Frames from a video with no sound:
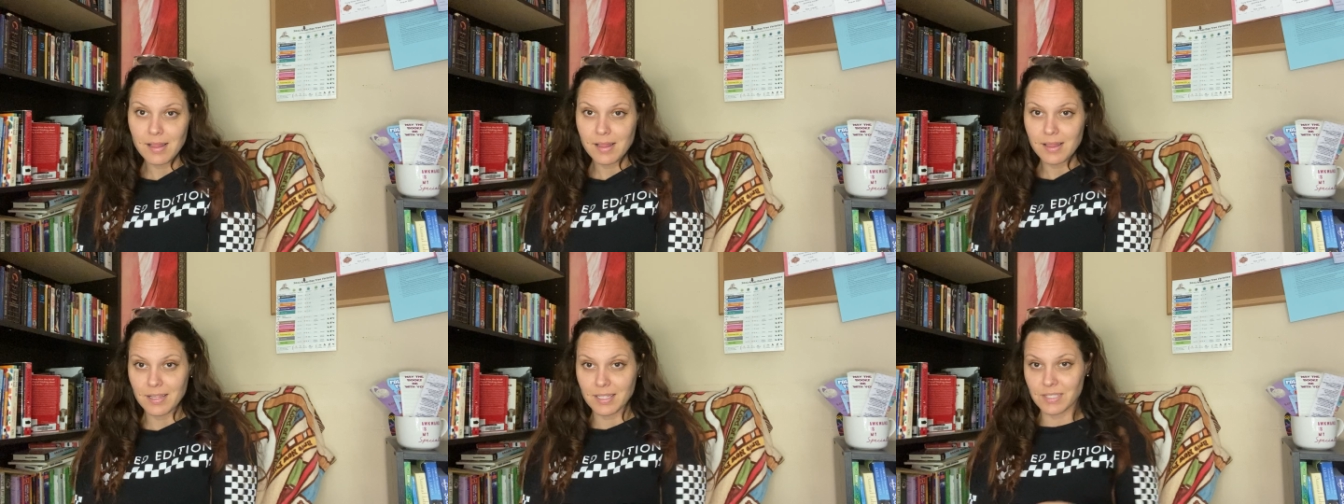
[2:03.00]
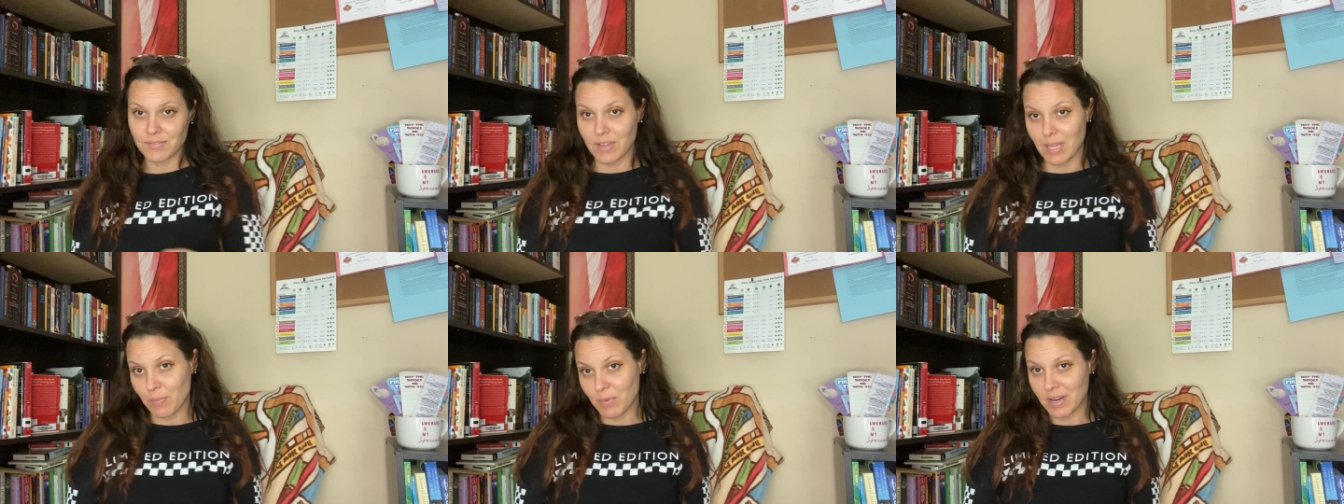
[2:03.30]
Let's
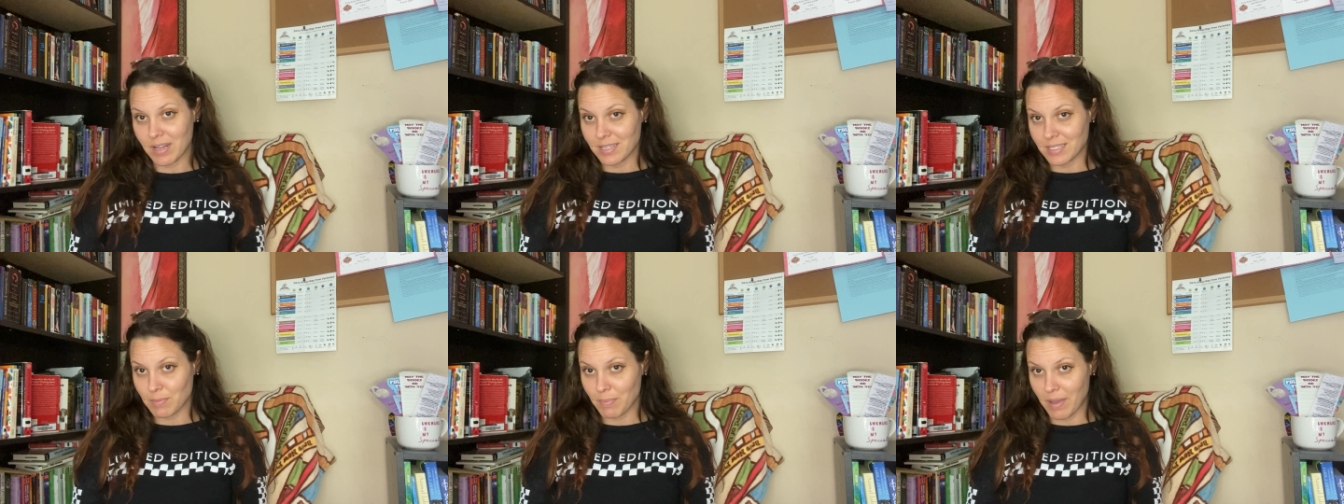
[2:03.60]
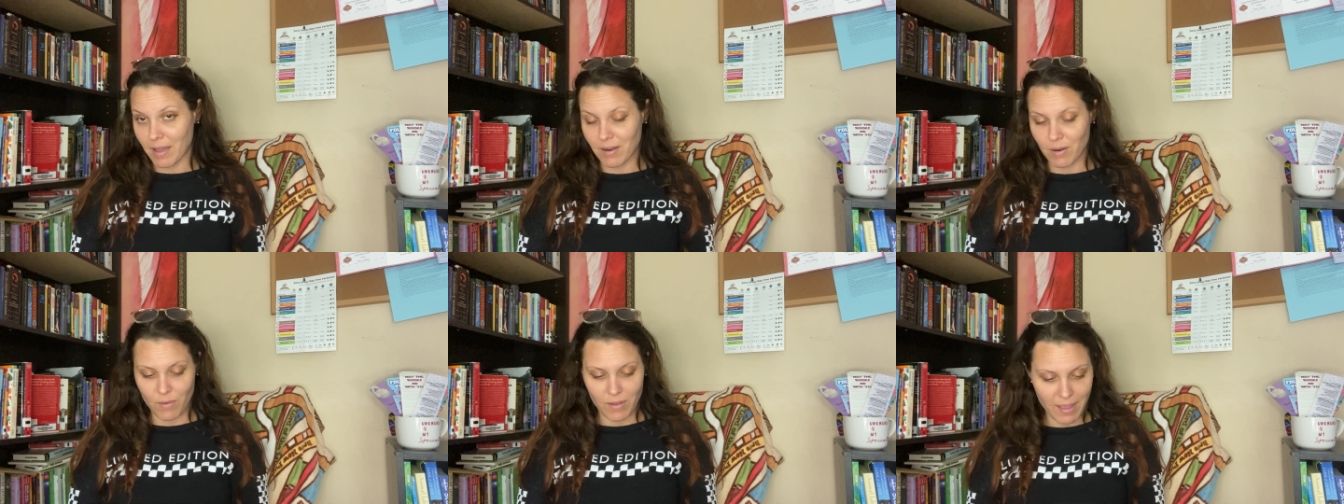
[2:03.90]
find what that's about.
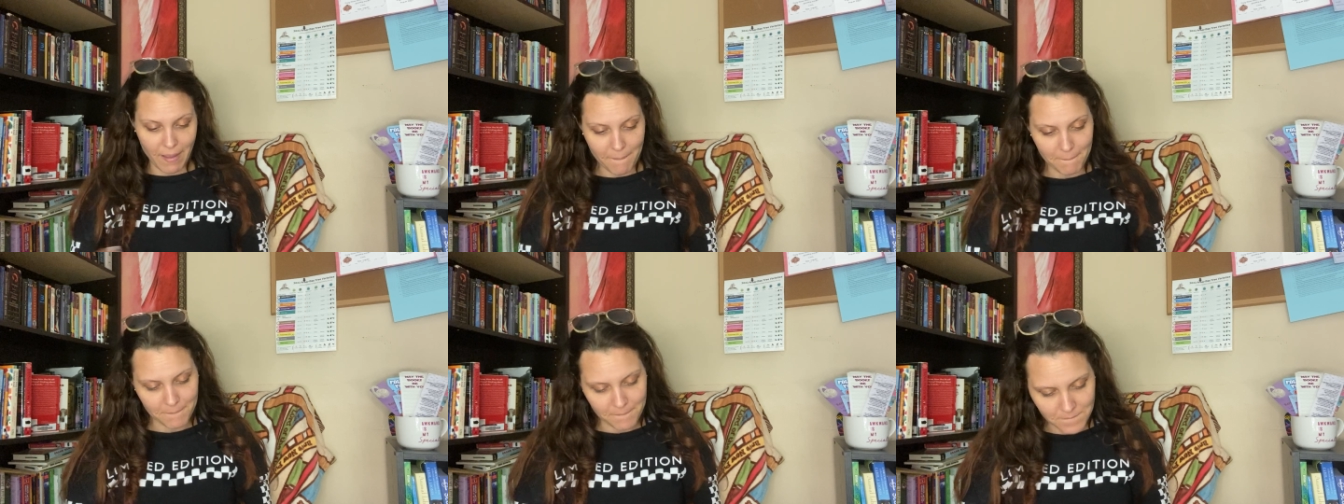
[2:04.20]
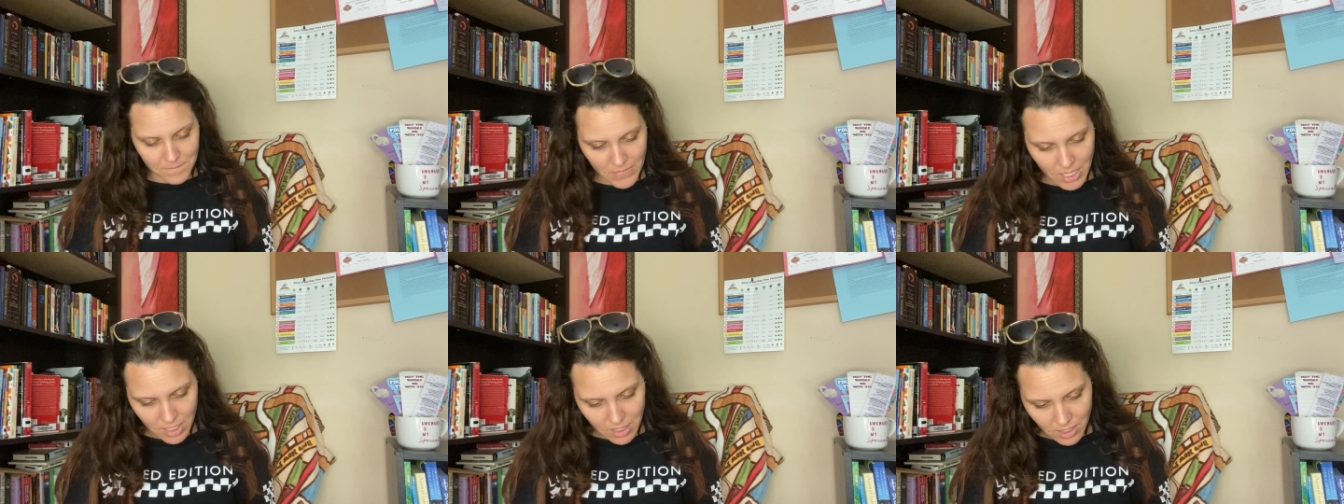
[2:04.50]
Okay.
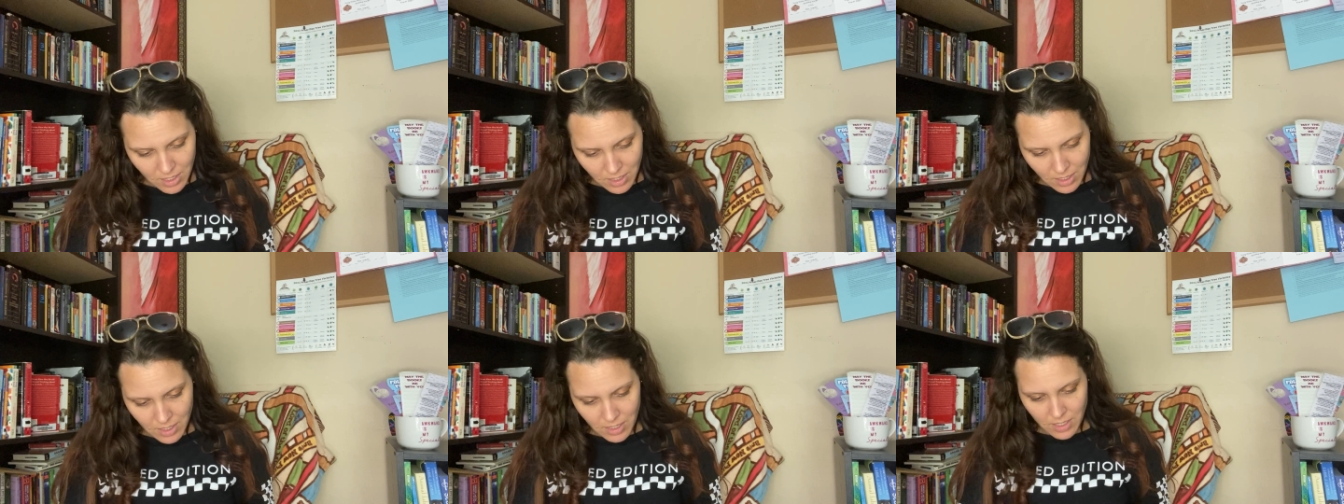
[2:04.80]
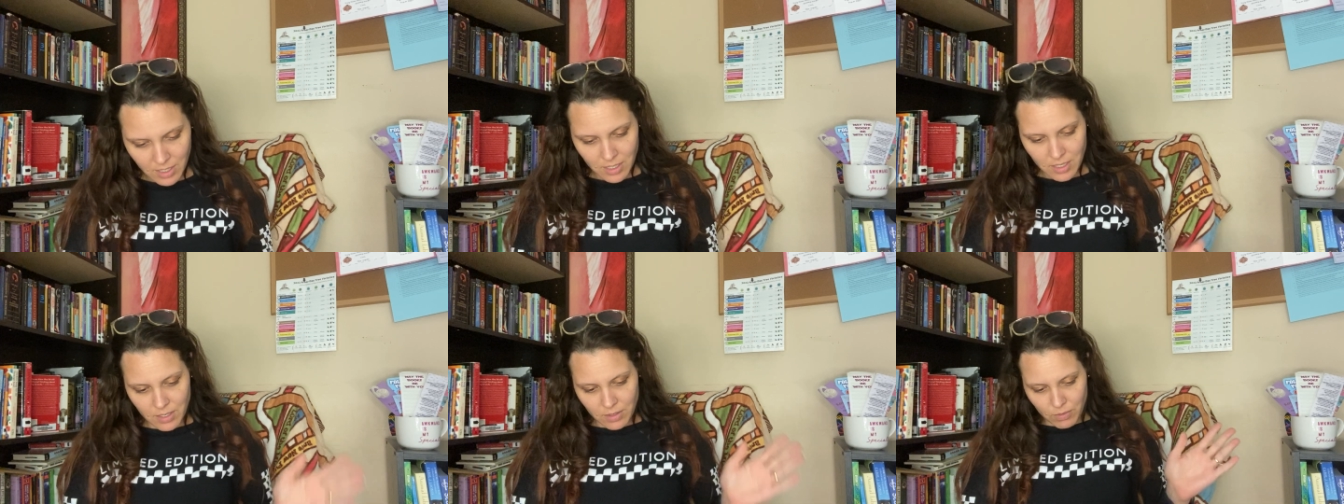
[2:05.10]

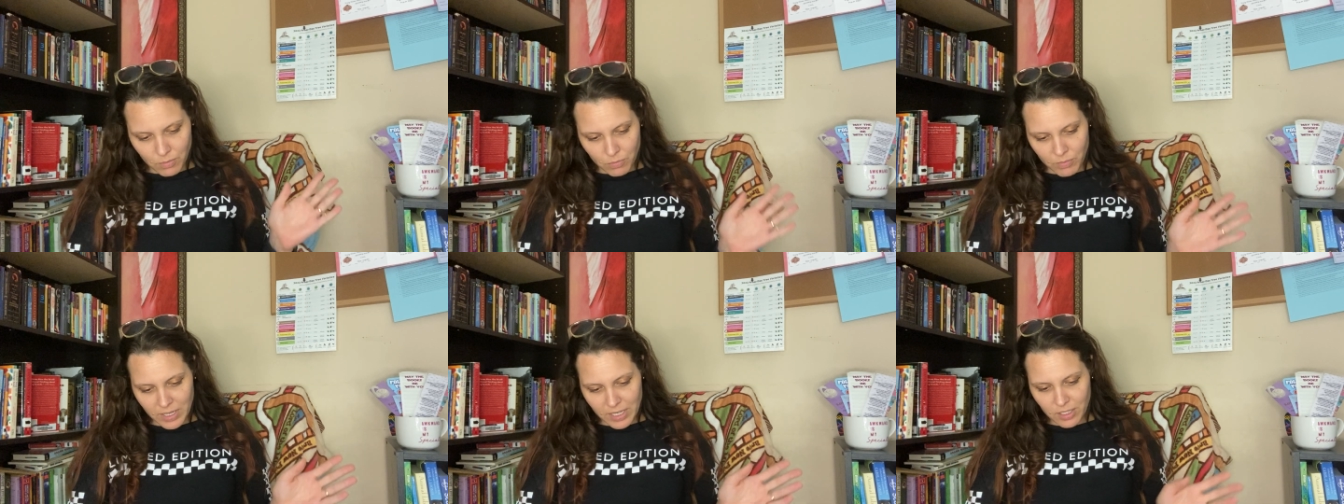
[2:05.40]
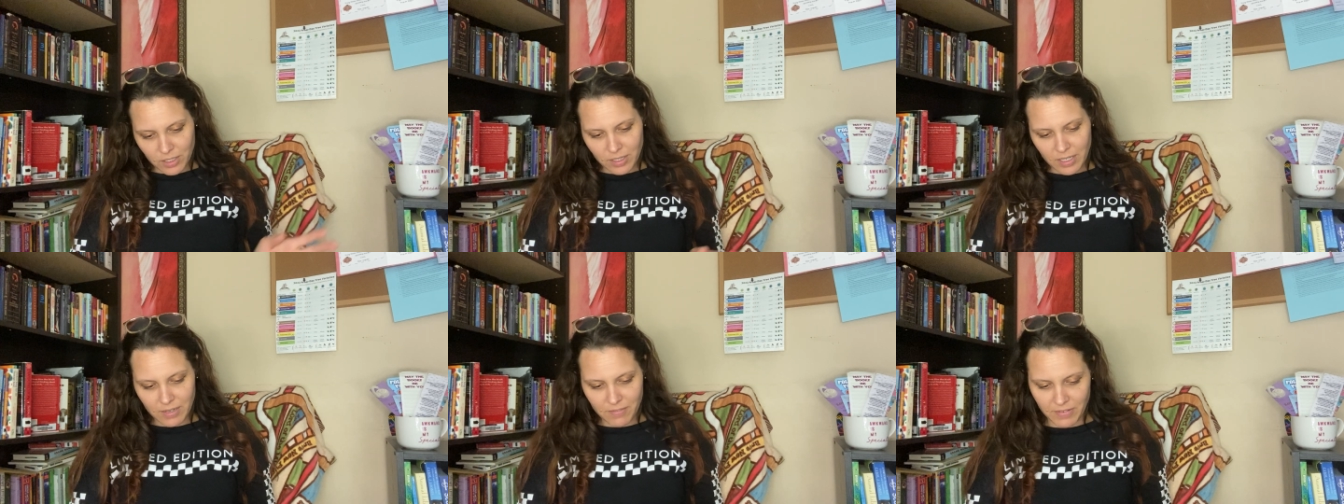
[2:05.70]

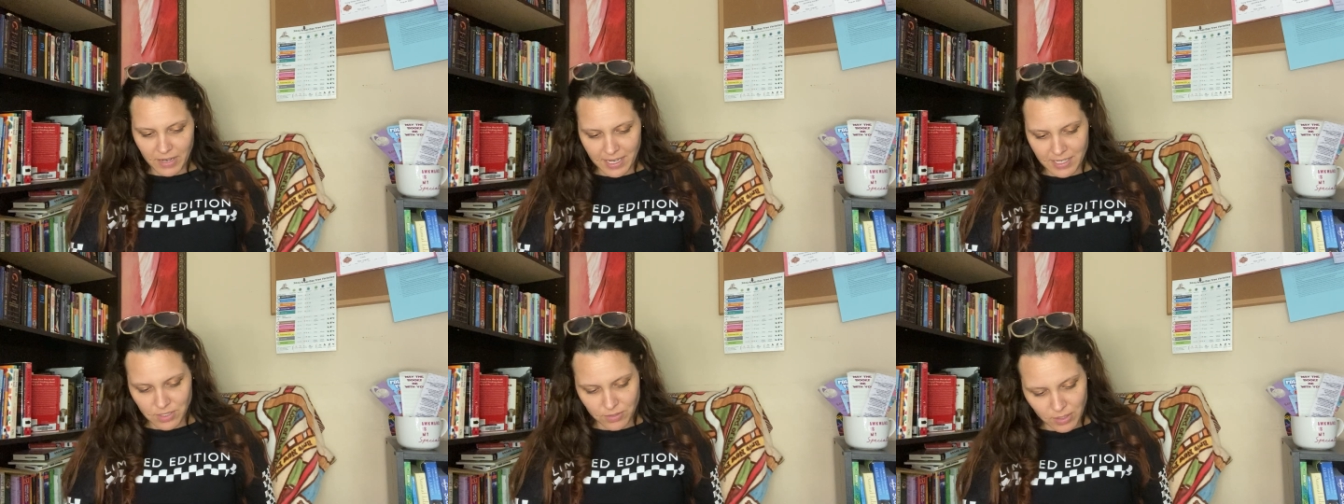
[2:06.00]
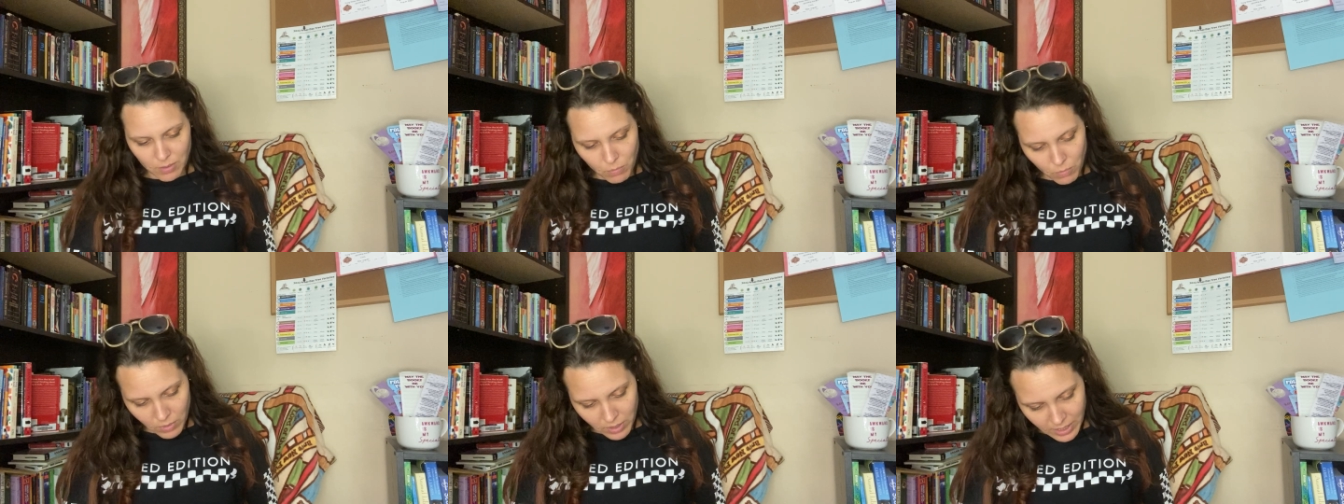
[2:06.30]
Reader
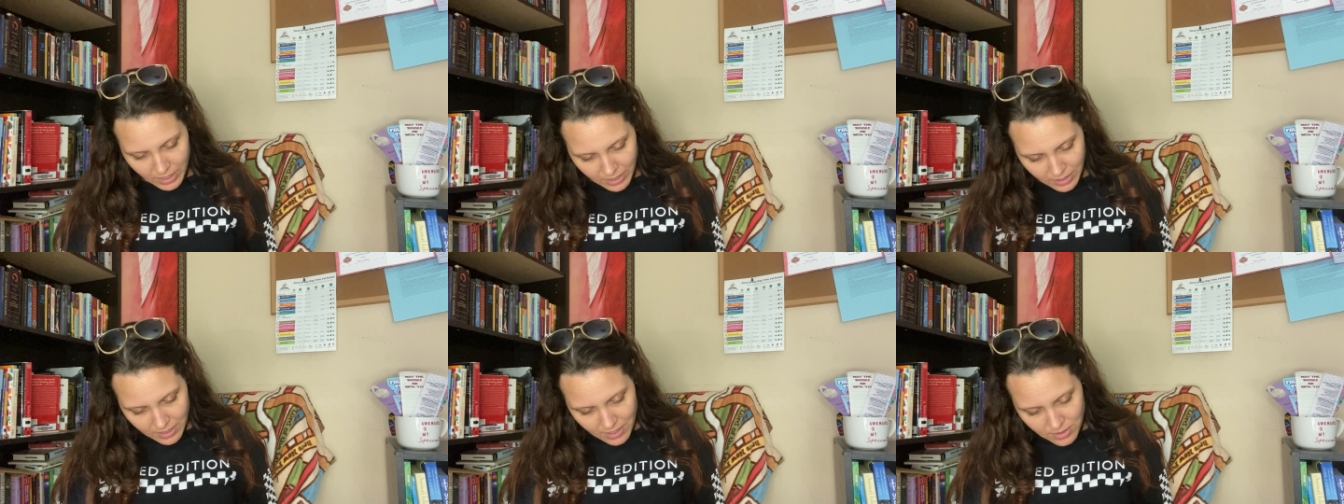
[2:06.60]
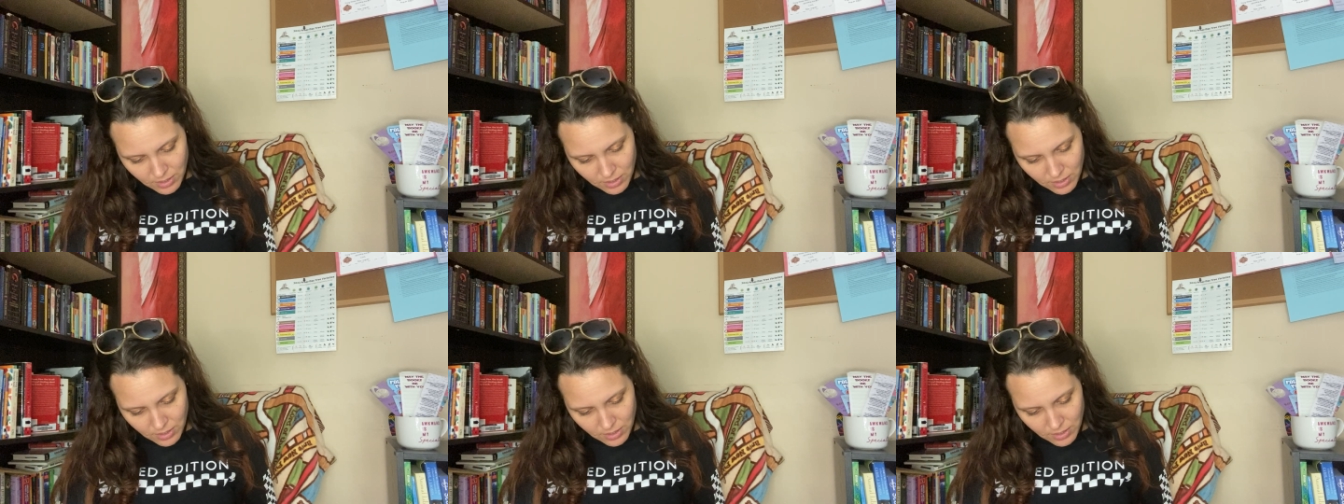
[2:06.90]
advisory warning.